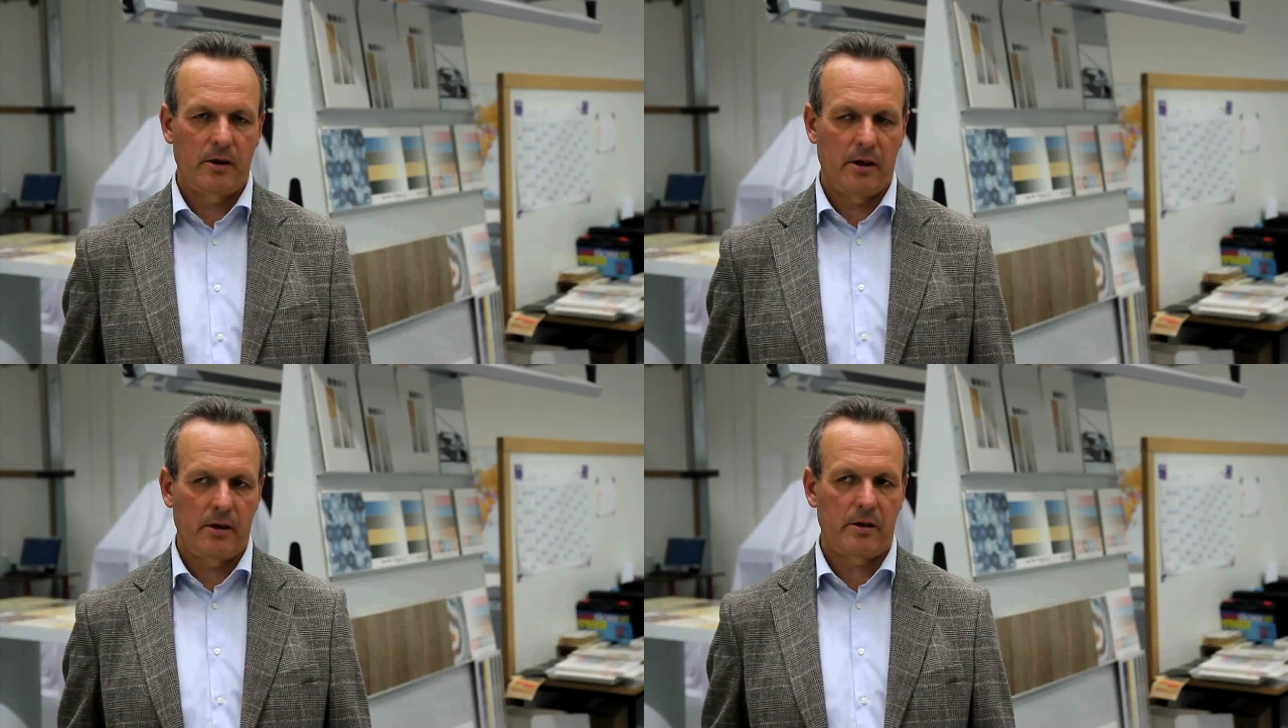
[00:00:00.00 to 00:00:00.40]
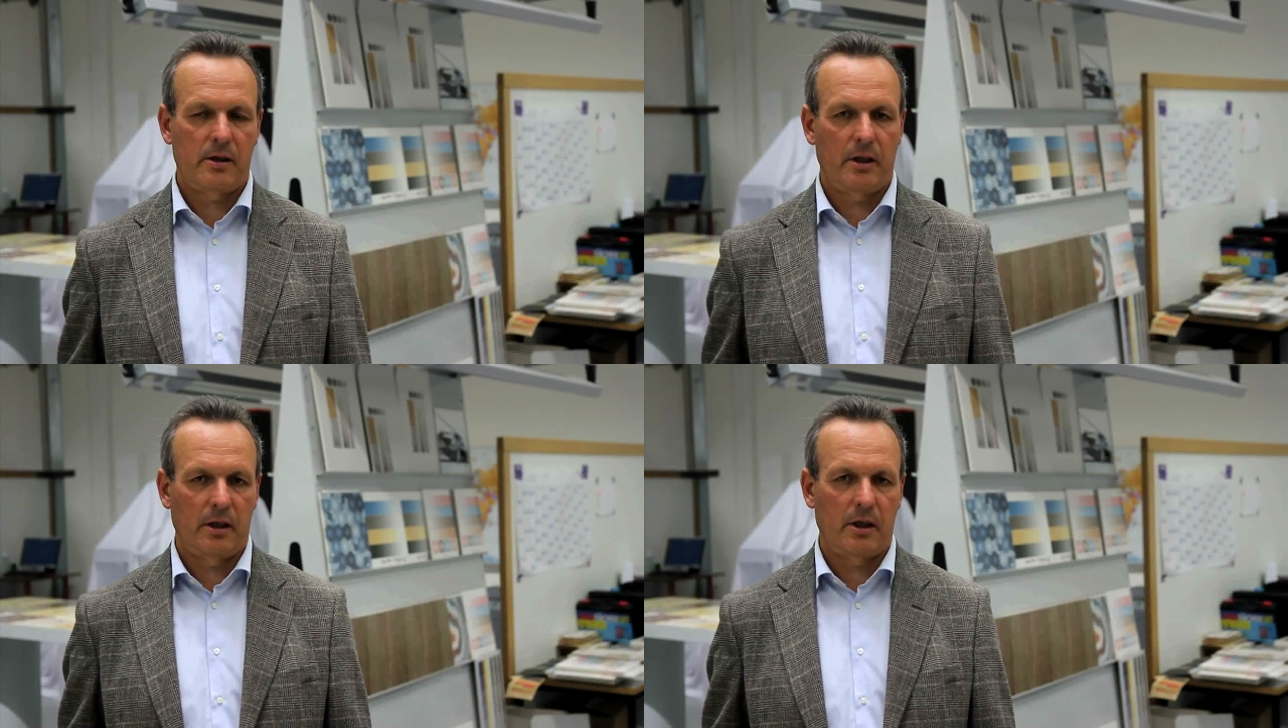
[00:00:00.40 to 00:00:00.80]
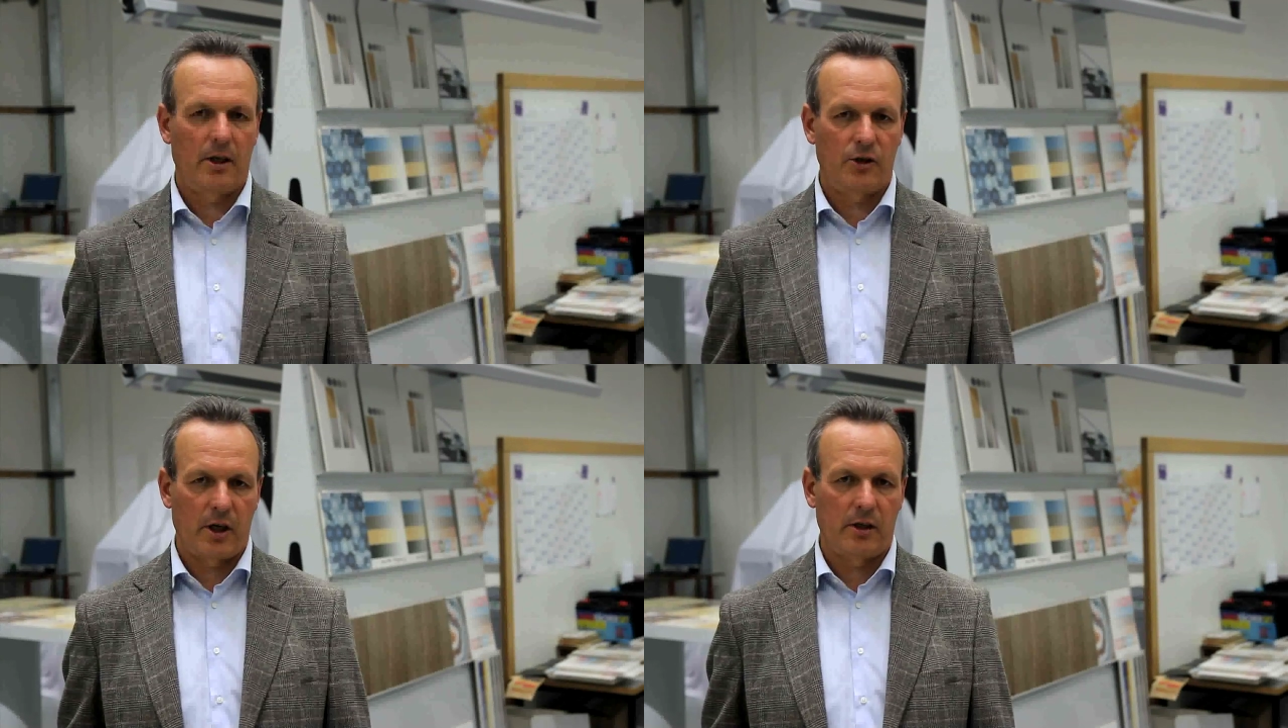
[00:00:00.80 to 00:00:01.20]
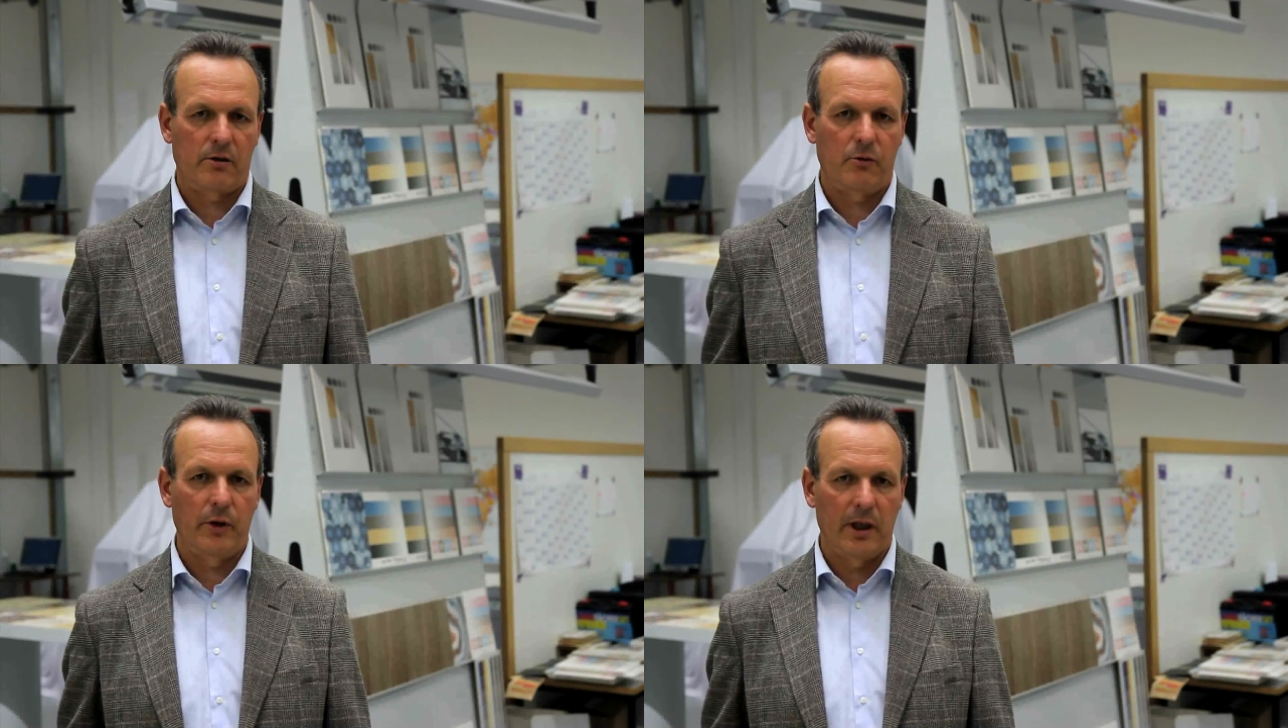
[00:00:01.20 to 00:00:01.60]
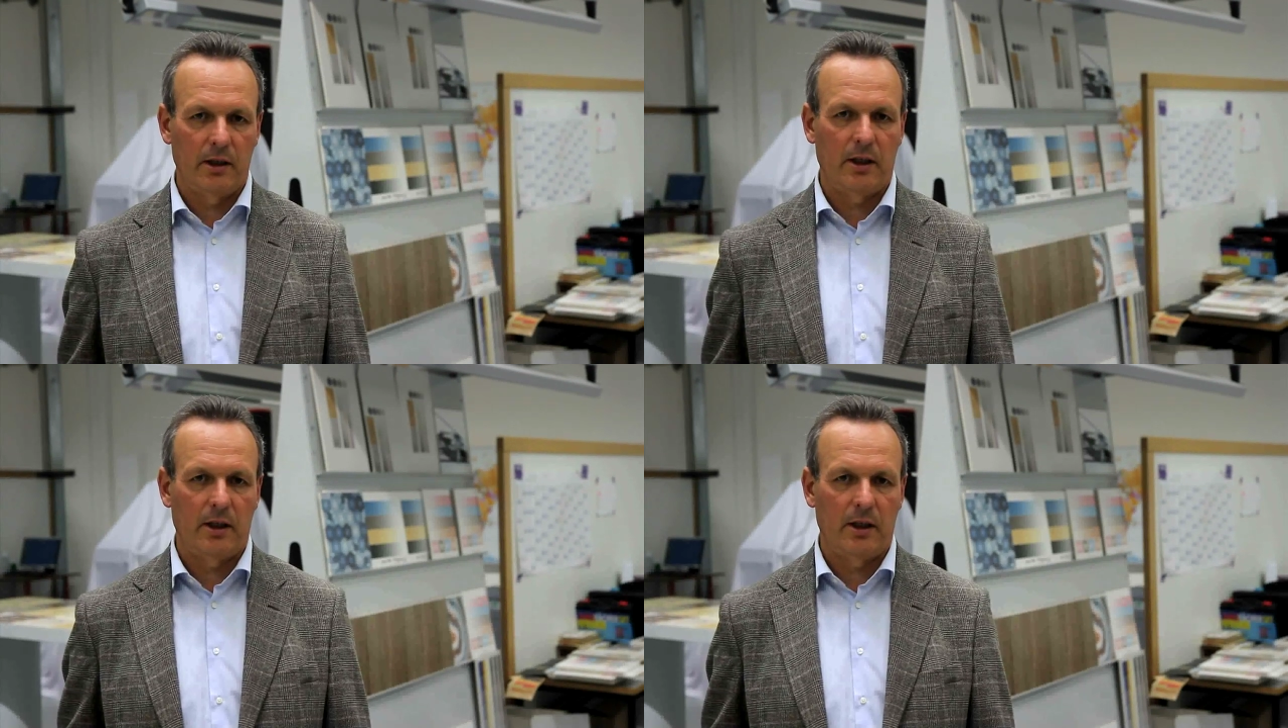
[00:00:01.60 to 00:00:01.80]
is that it can jet real